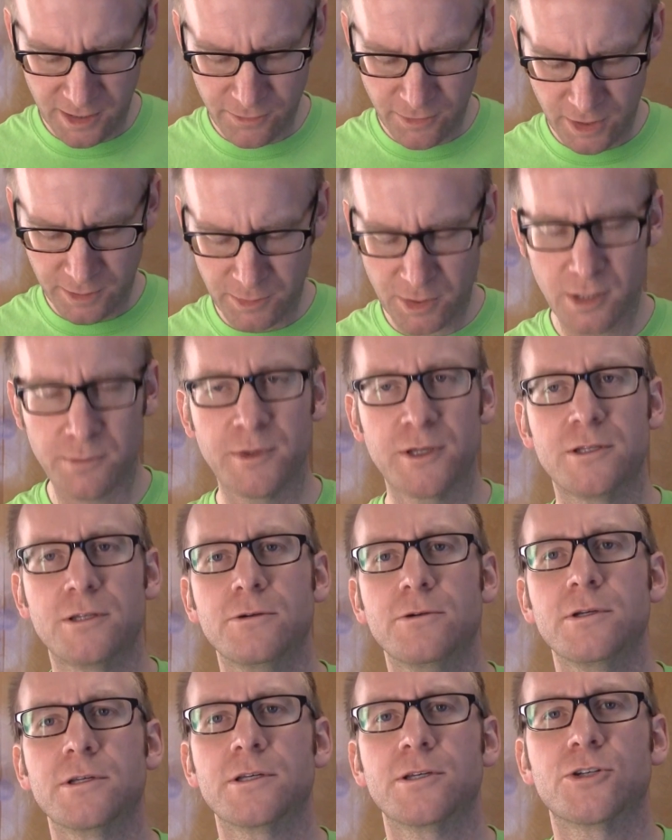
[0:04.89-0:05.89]
What I'm going to be
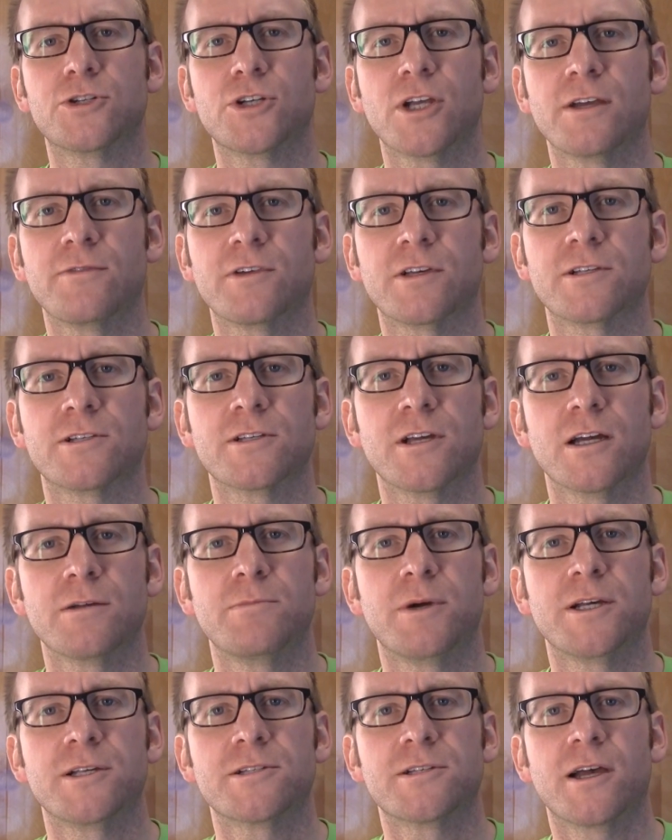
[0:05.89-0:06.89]
doing is shaving side
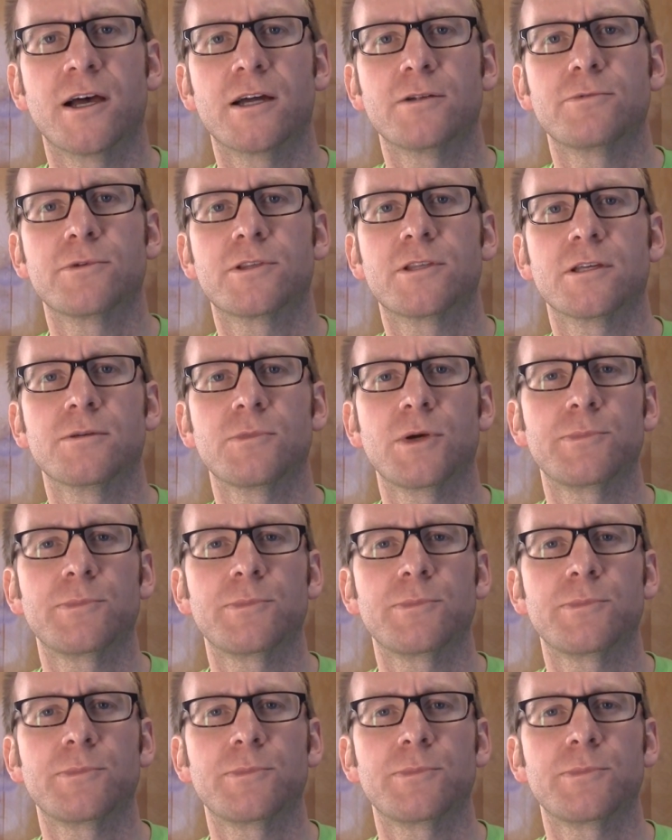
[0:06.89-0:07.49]
by side with them.